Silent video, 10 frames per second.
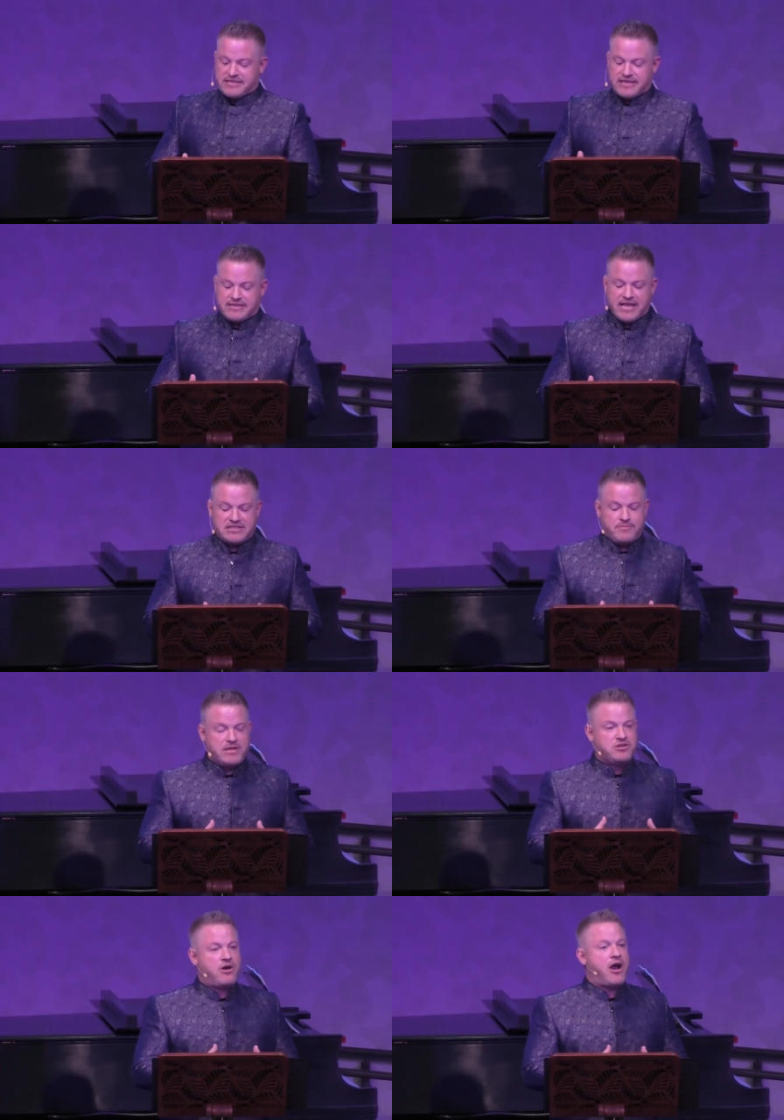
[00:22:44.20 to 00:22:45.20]
as a
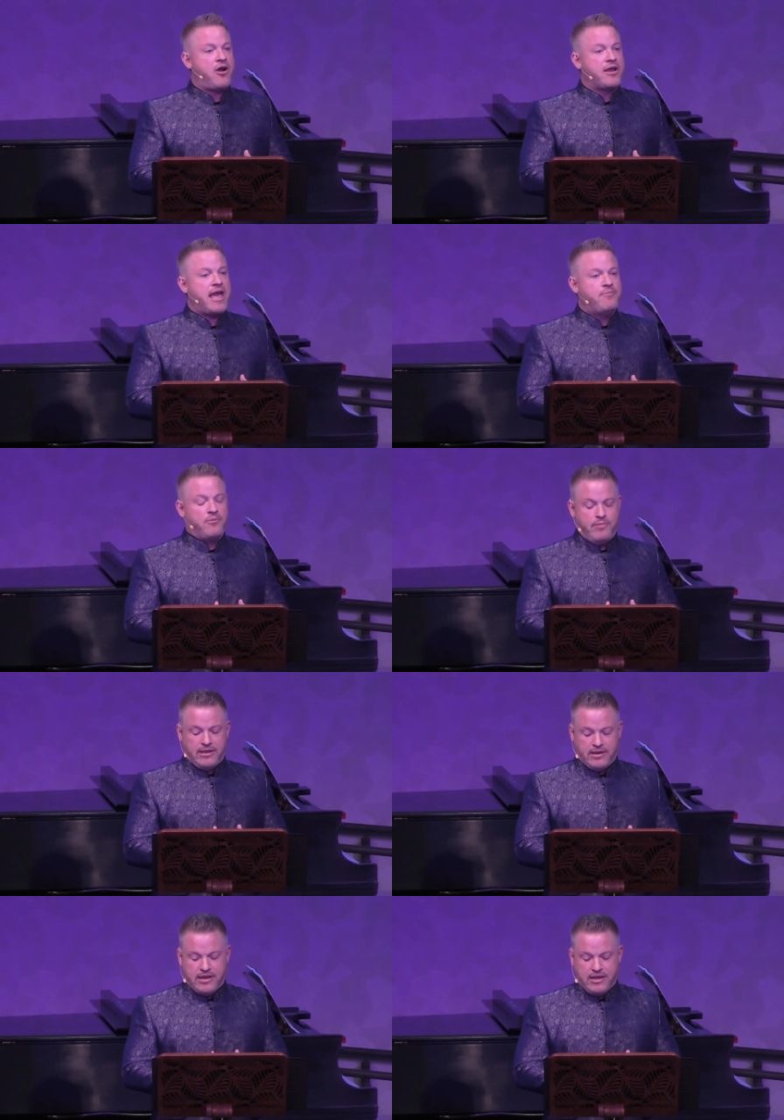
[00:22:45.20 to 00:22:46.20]
testament to our
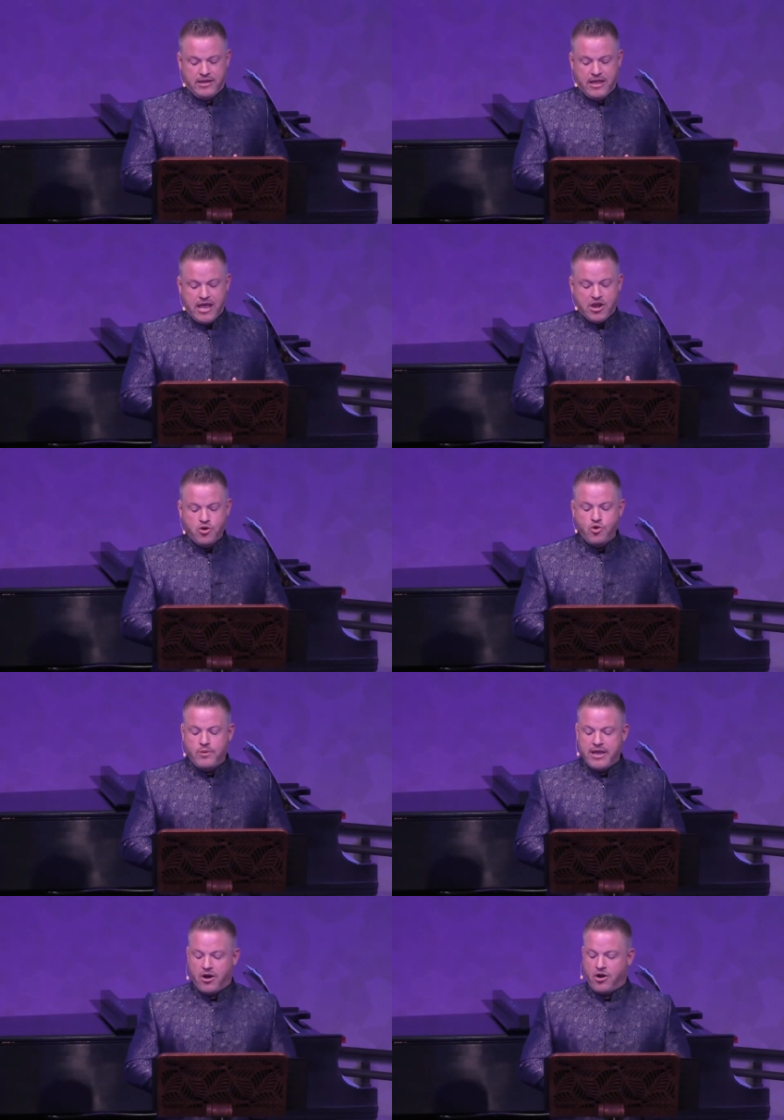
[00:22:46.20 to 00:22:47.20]
capability and who
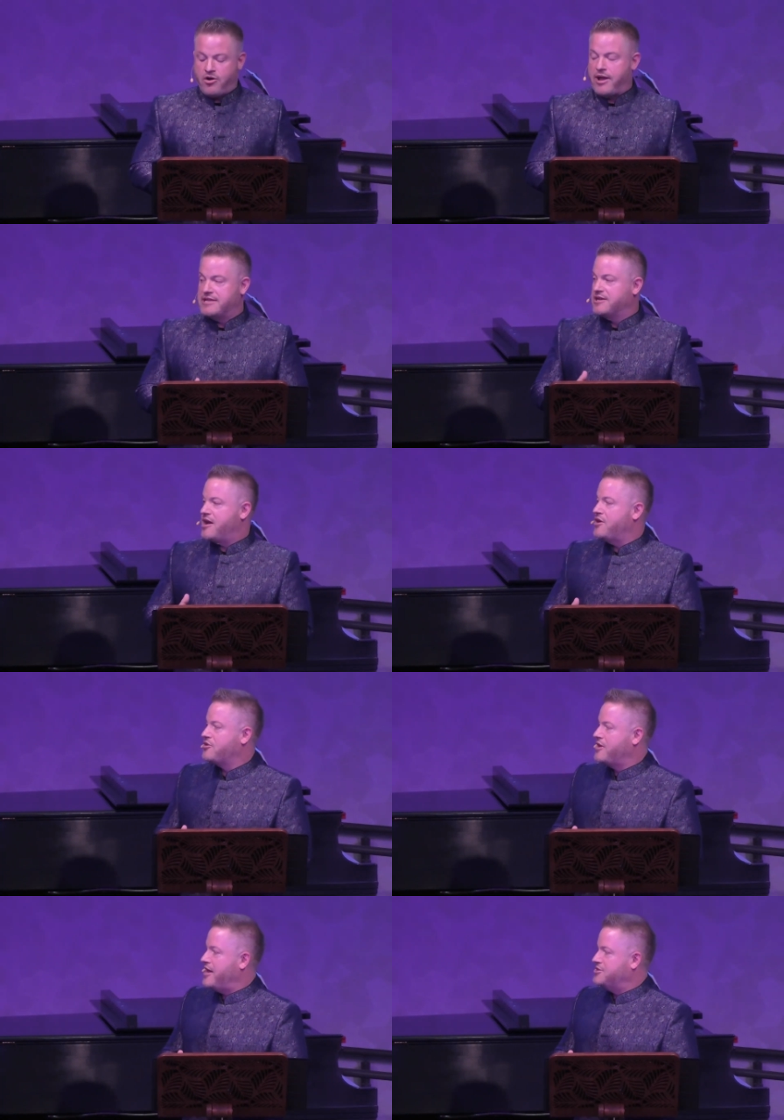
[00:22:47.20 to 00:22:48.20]
we are as a
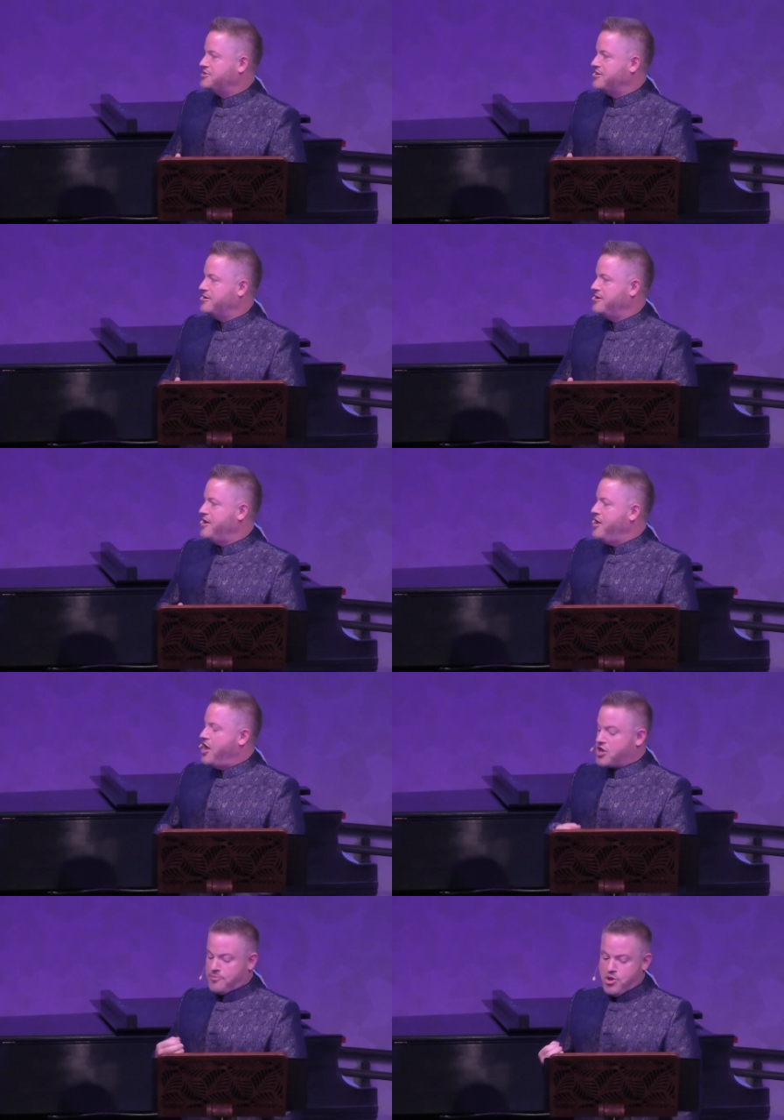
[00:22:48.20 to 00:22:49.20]
congregation,
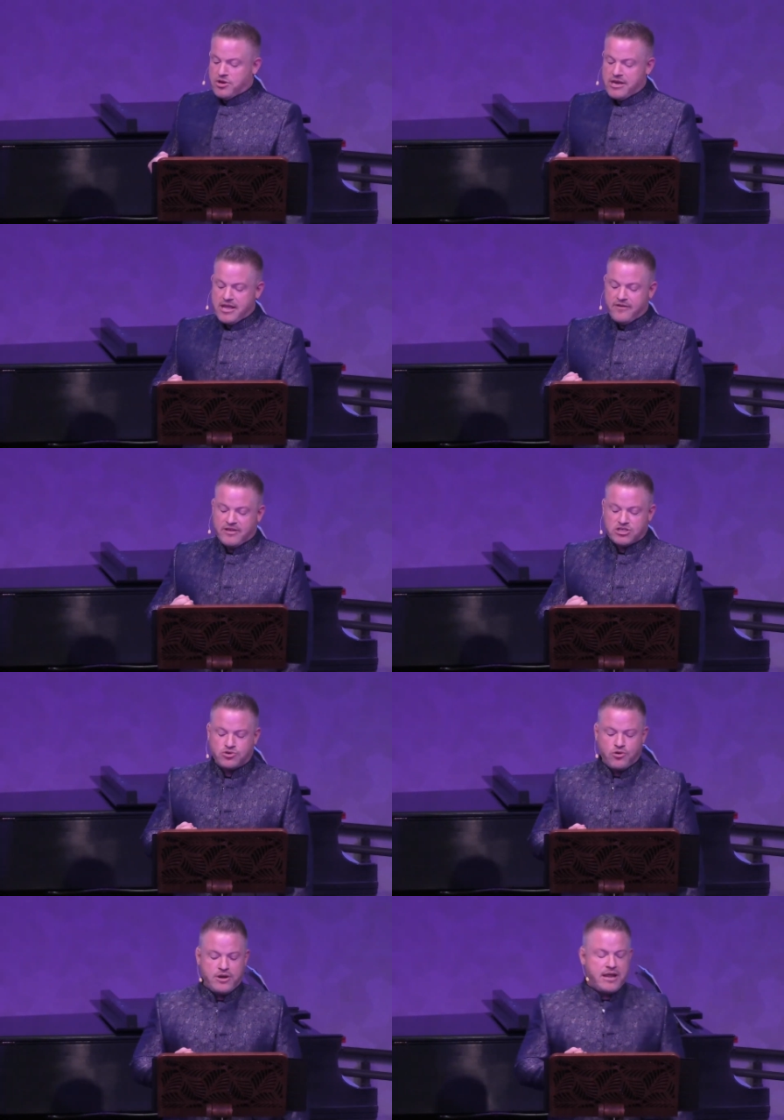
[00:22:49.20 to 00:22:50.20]
a community of
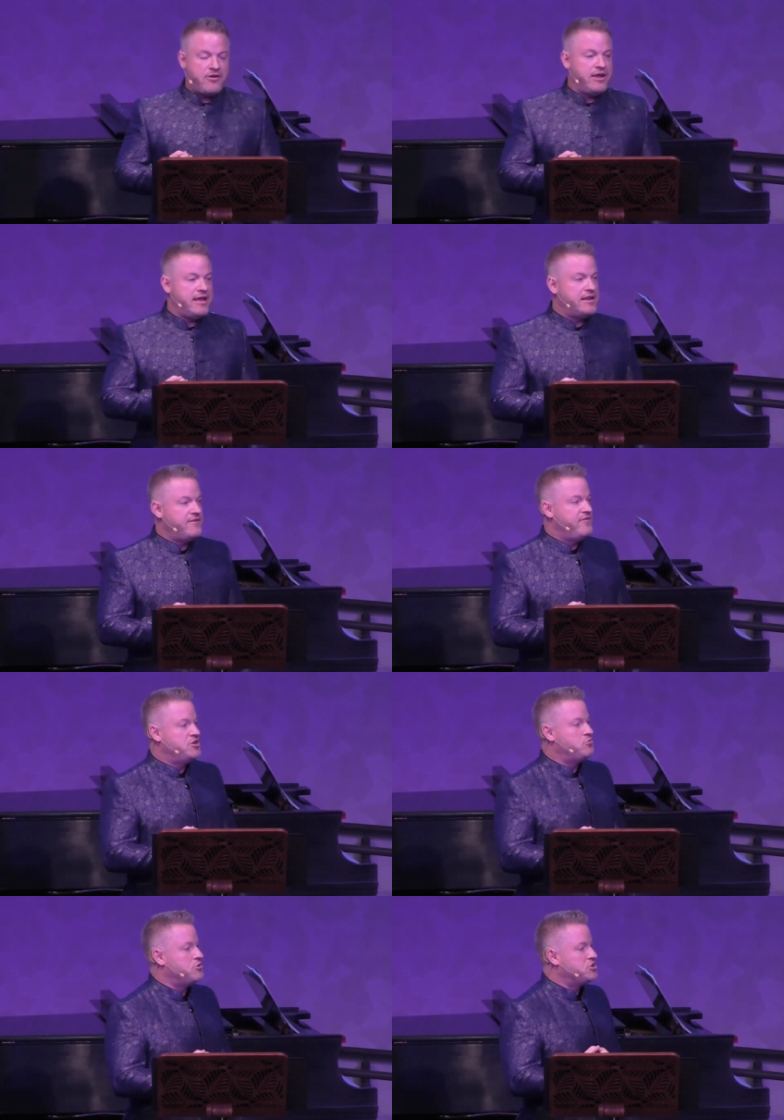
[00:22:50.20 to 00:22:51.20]
extraordinary
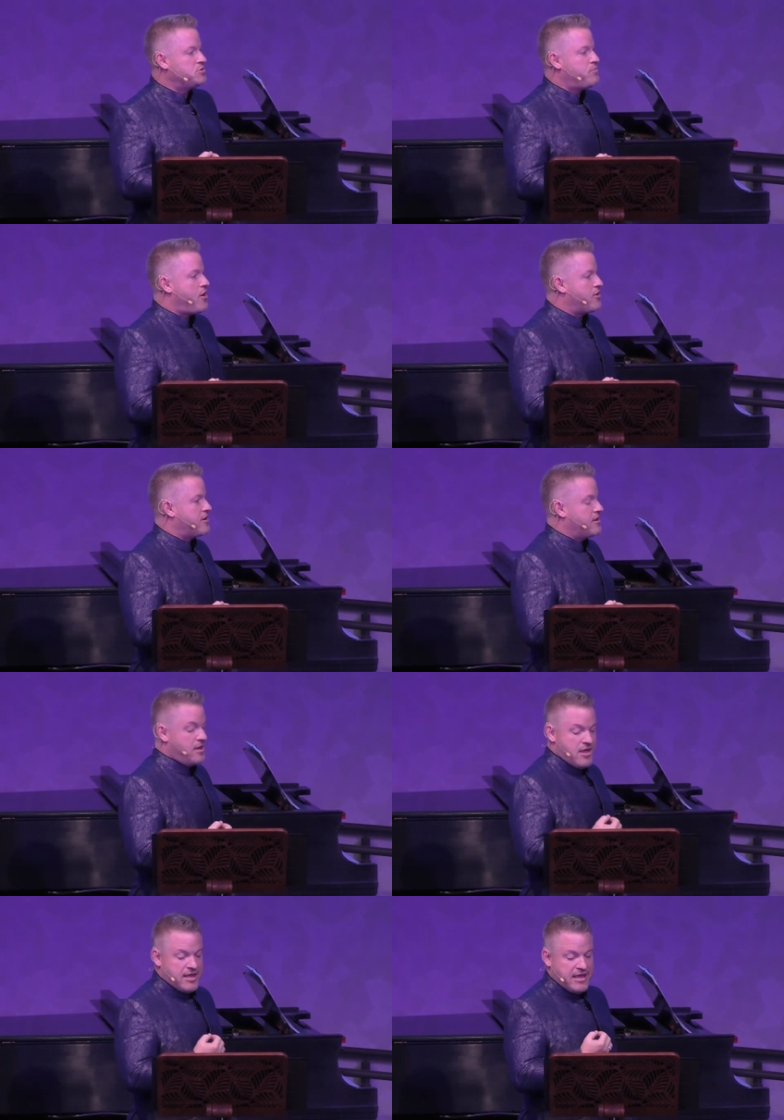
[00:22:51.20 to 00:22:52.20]
individuals
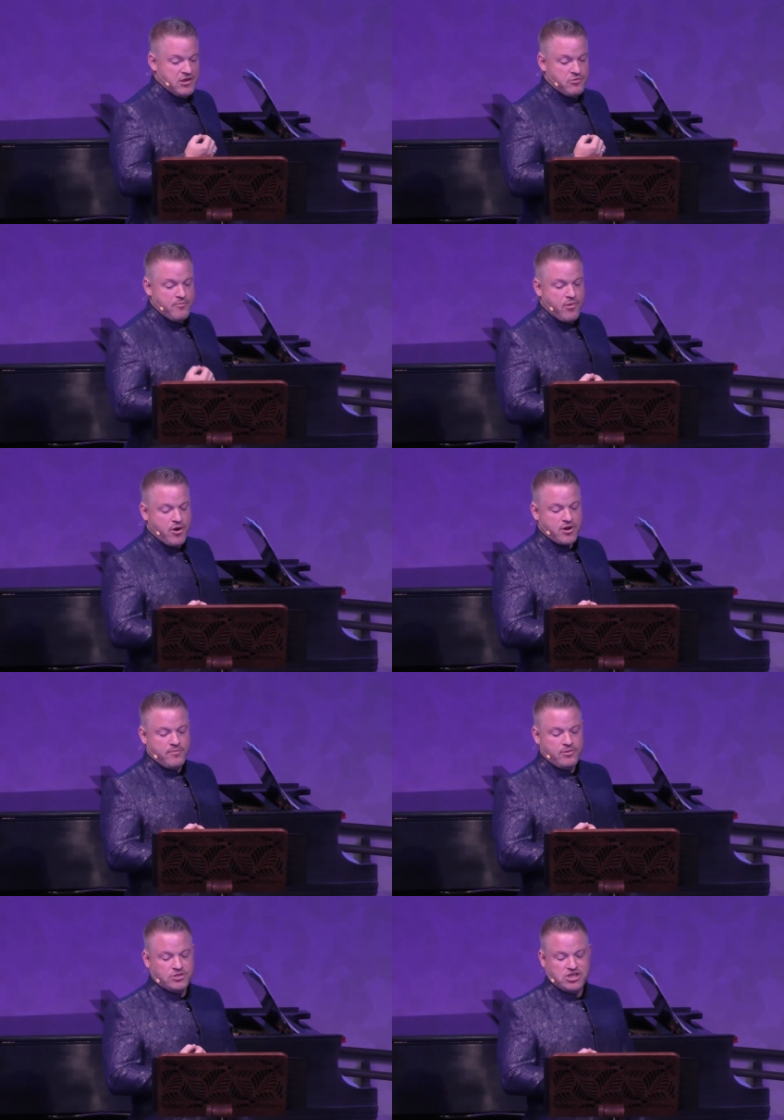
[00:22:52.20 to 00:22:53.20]
sparking
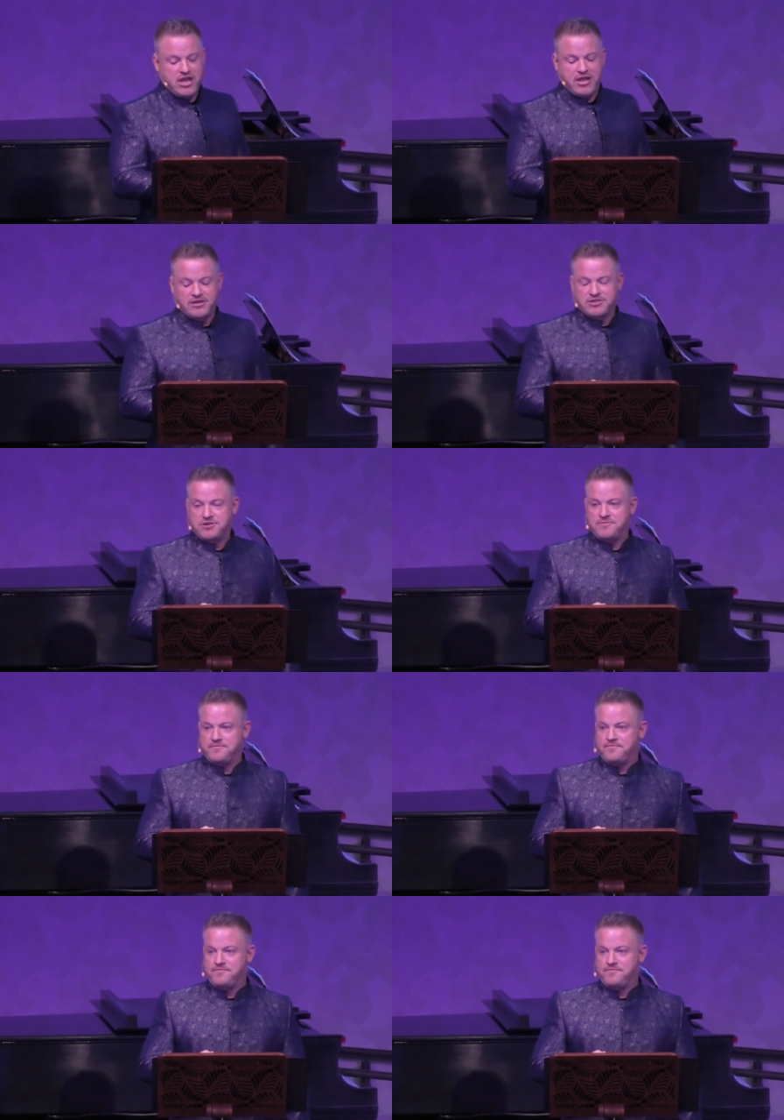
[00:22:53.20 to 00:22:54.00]
remarkable change.